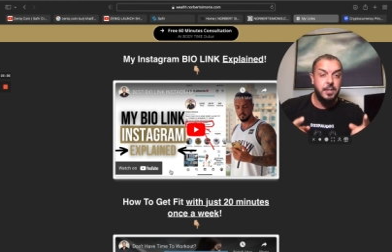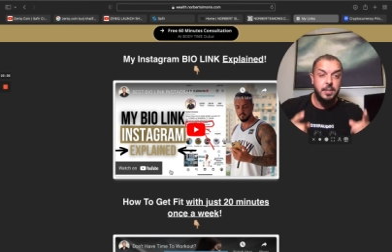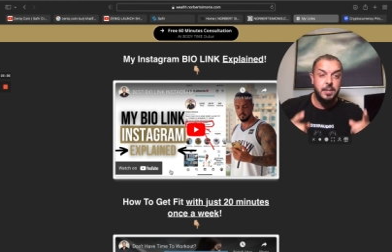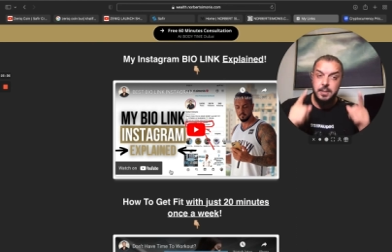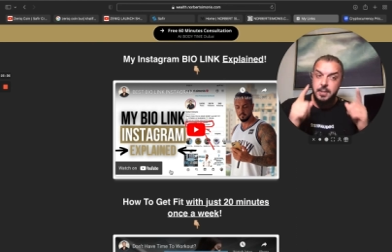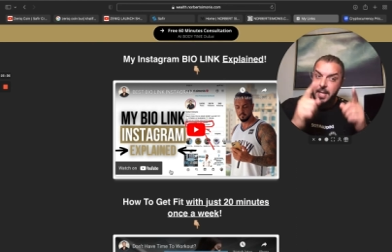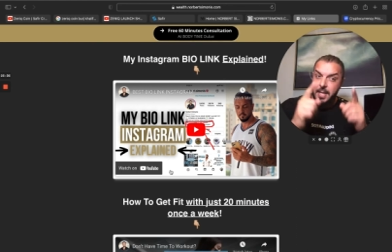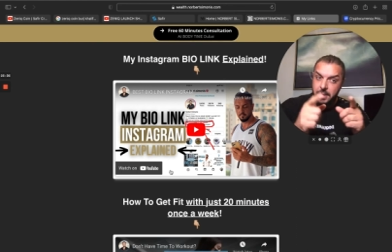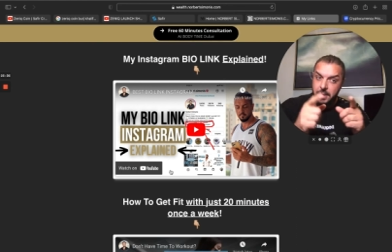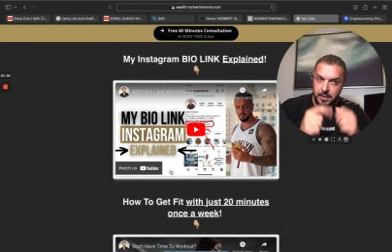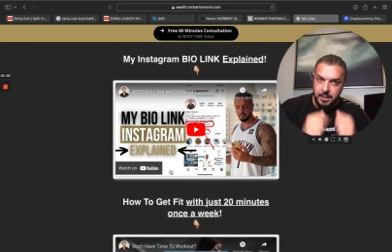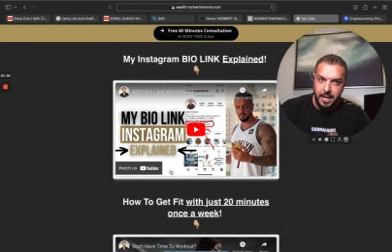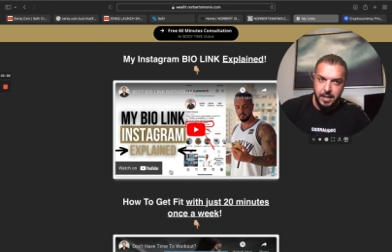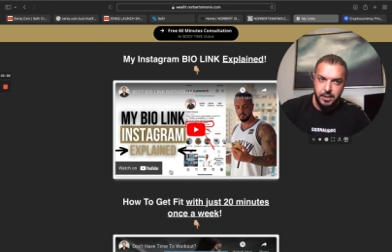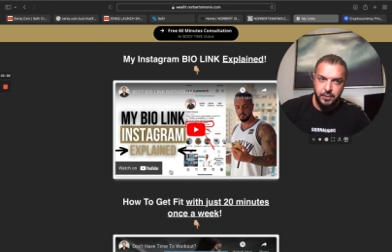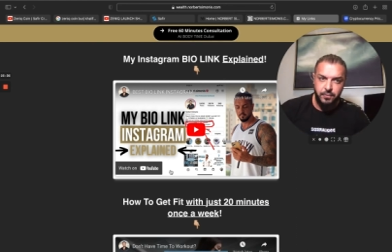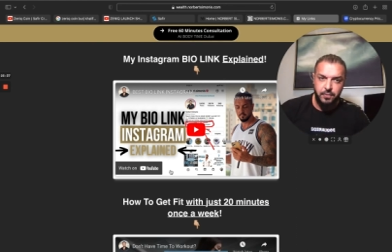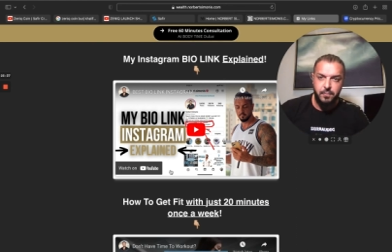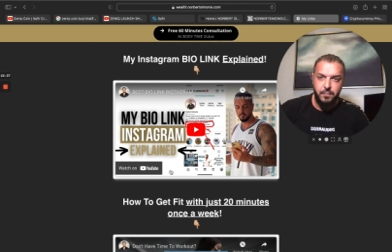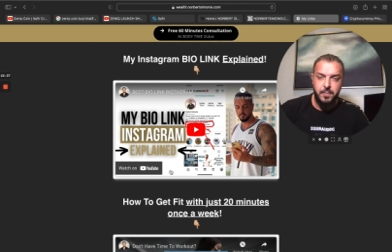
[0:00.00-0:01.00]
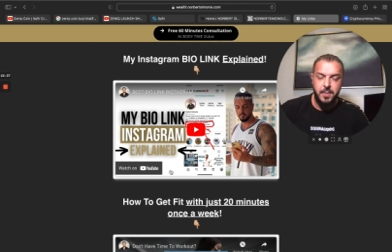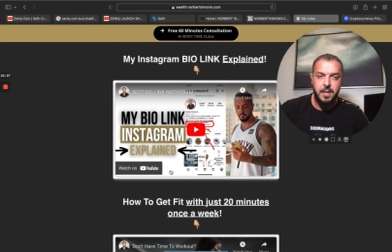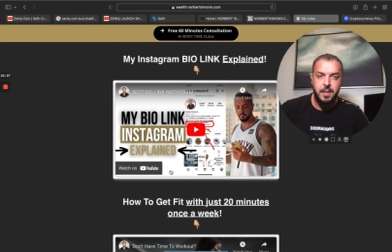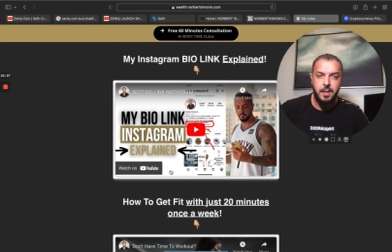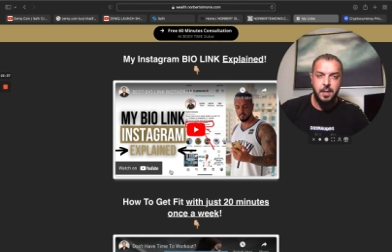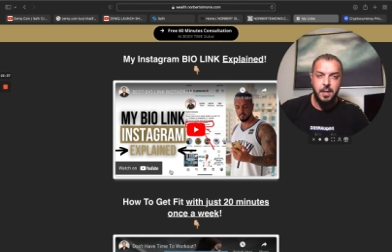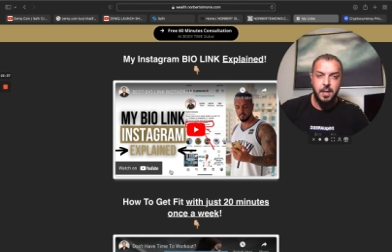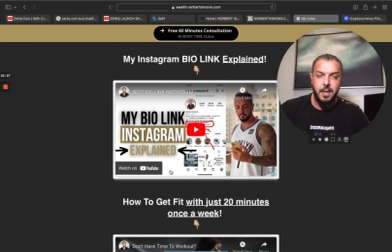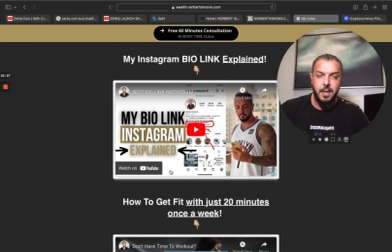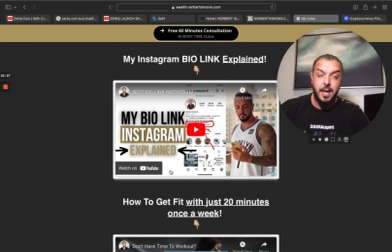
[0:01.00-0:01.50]
get in touch with me
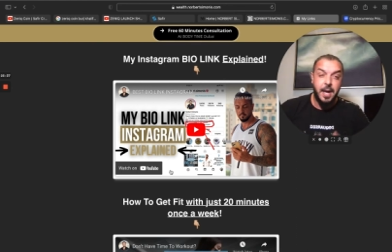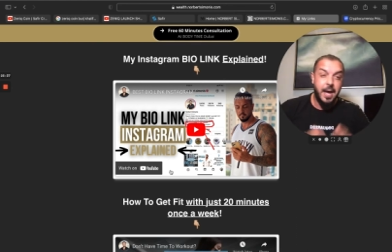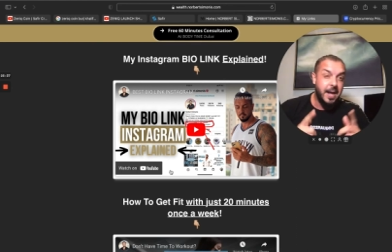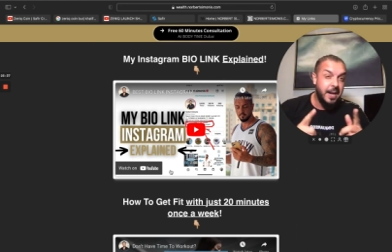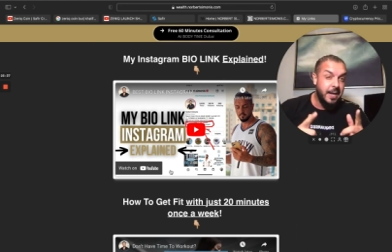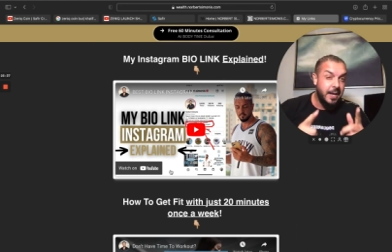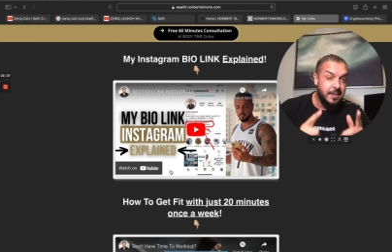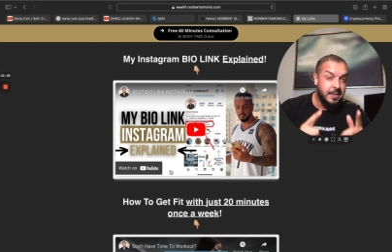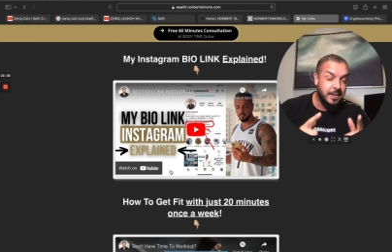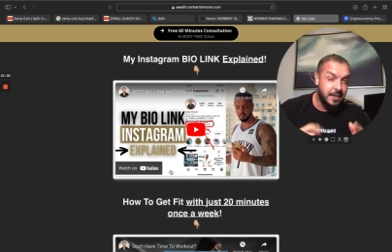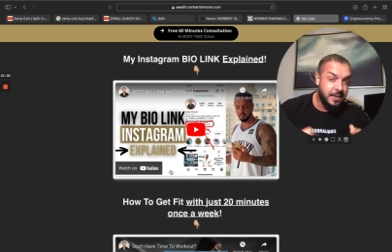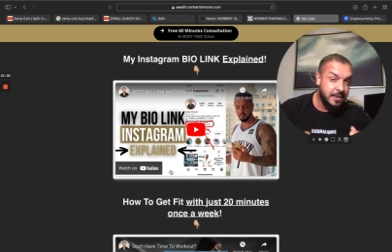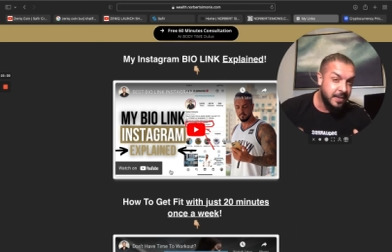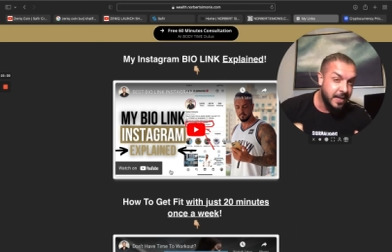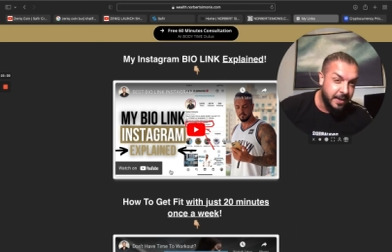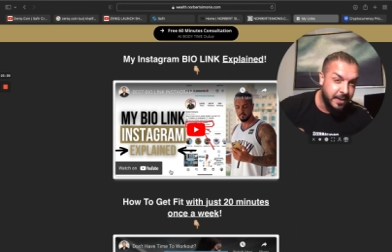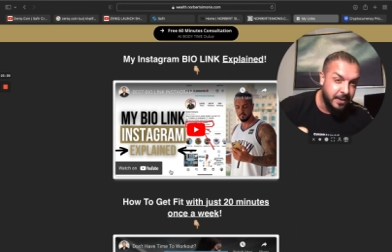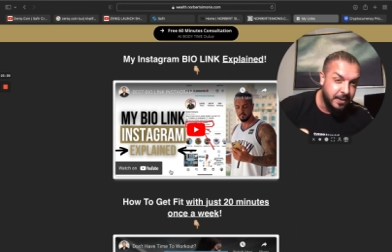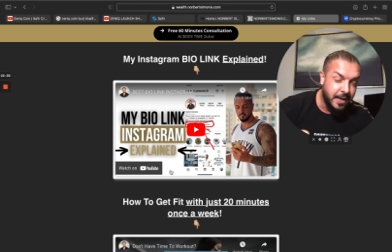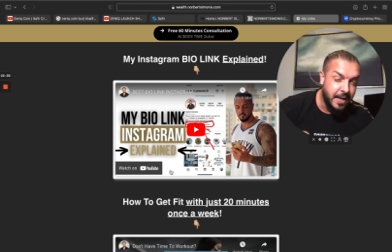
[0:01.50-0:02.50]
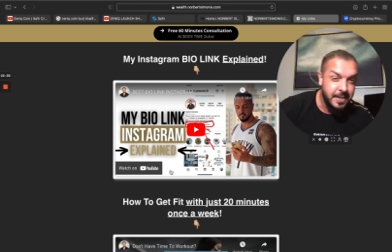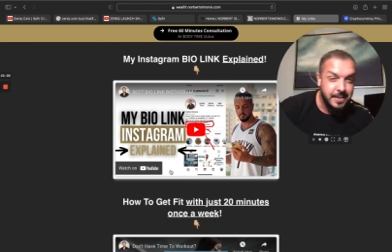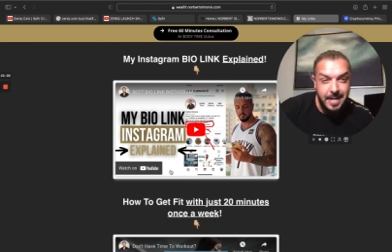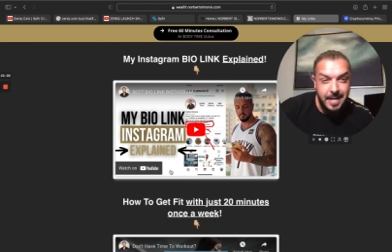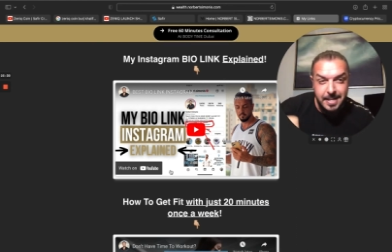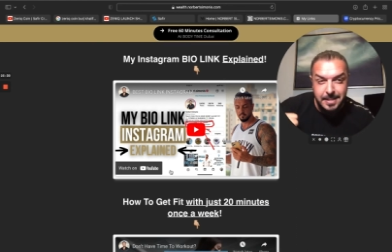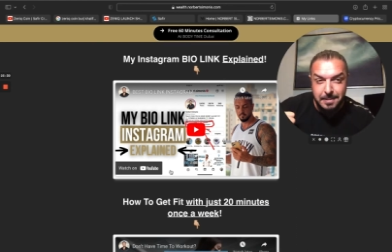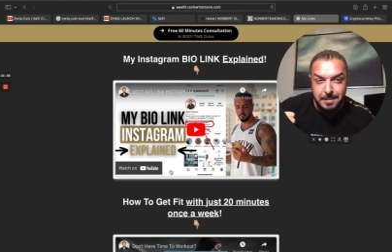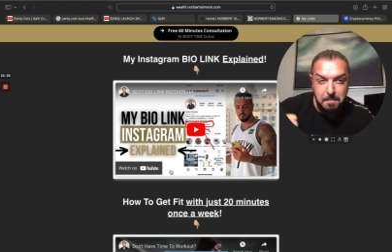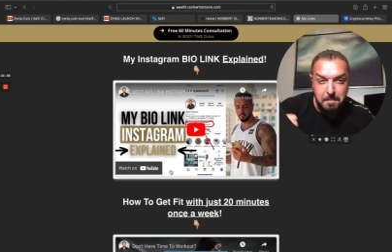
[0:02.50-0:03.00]
and let's get started, guys.
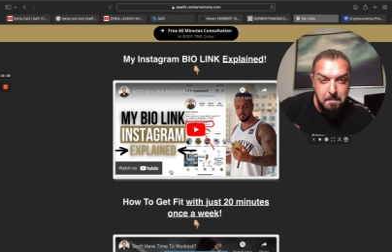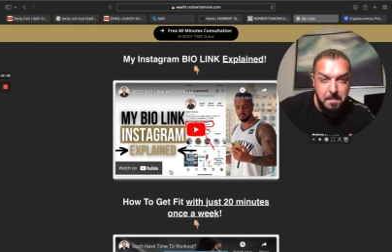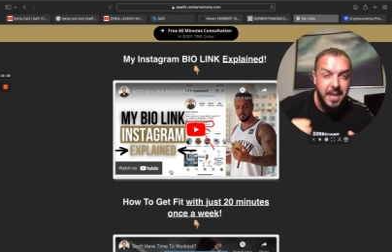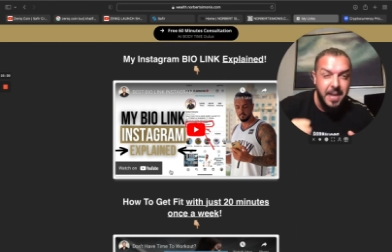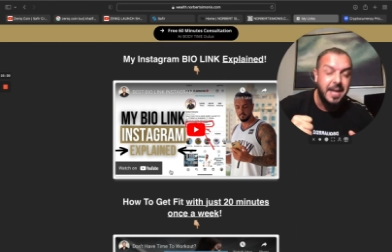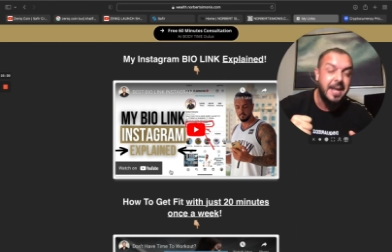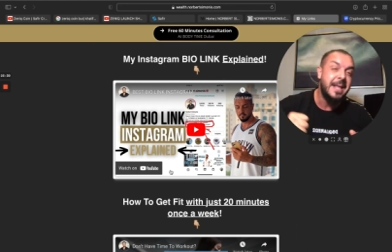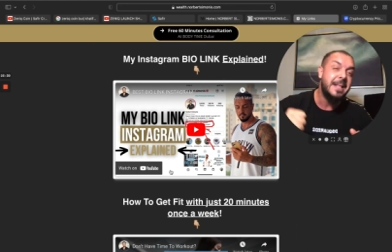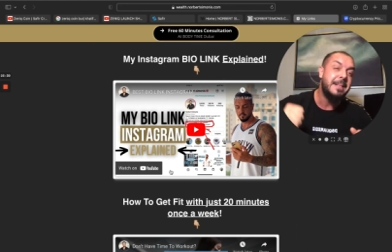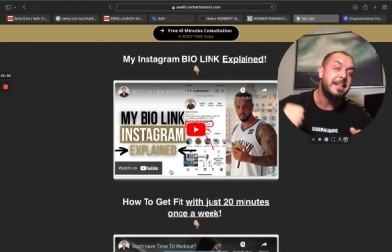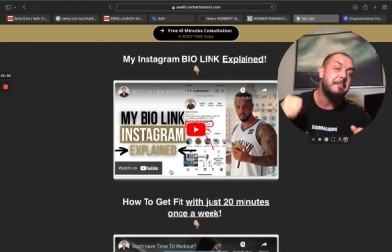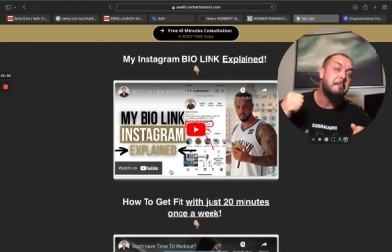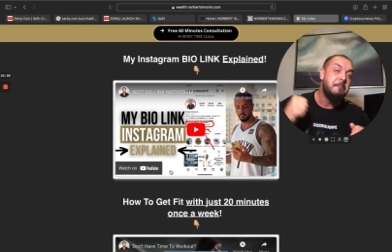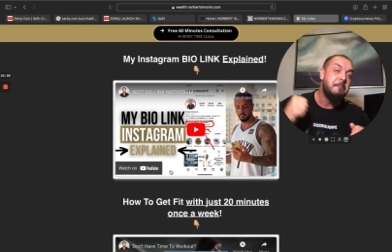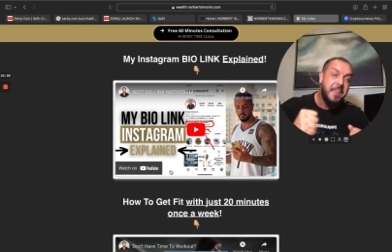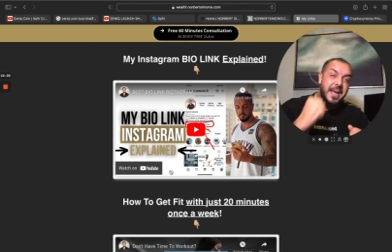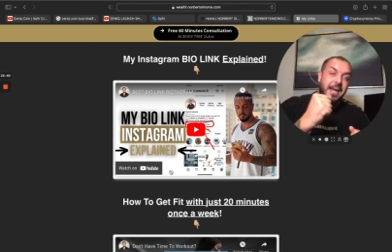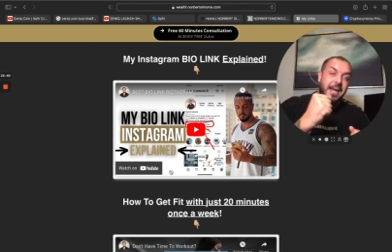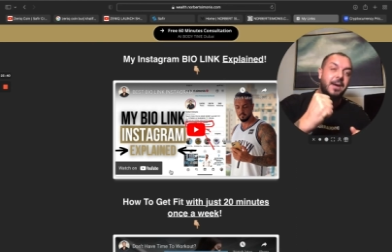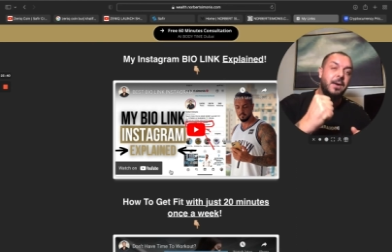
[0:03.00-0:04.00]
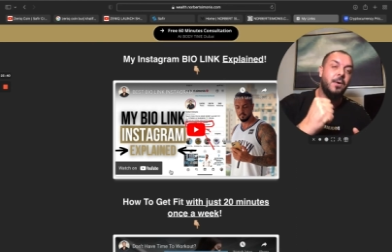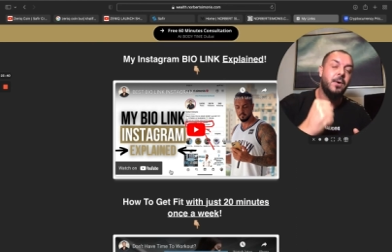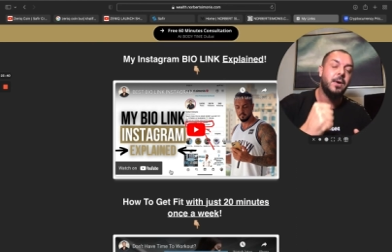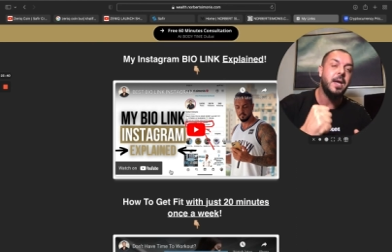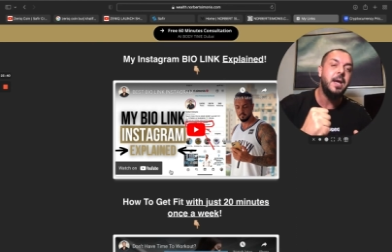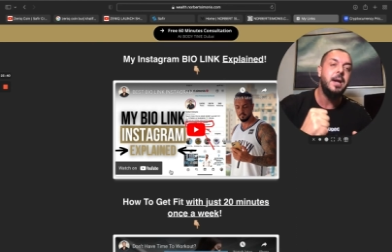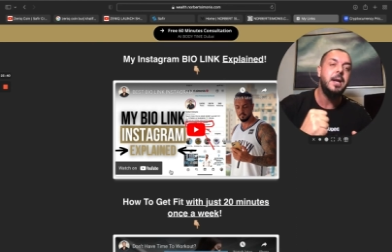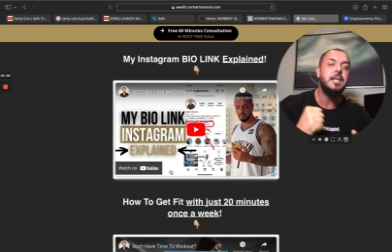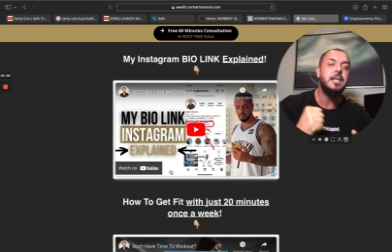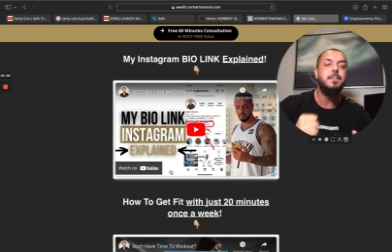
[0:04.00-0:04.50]
Let's make it big, okay?
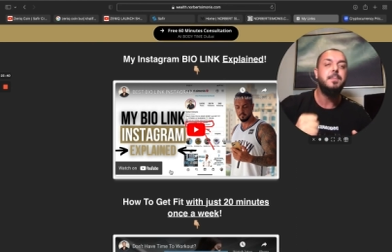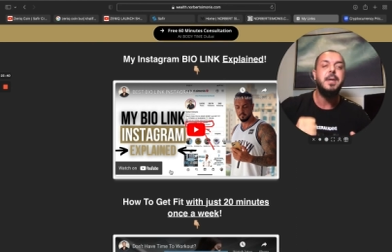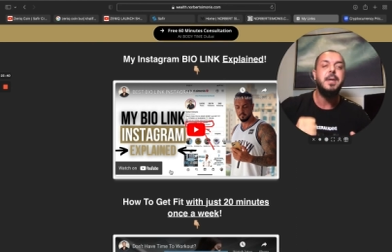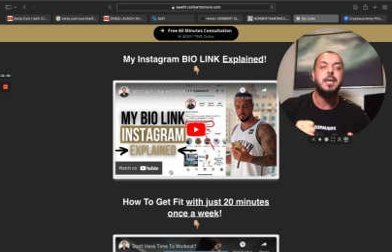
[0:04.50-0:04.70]
Let's make it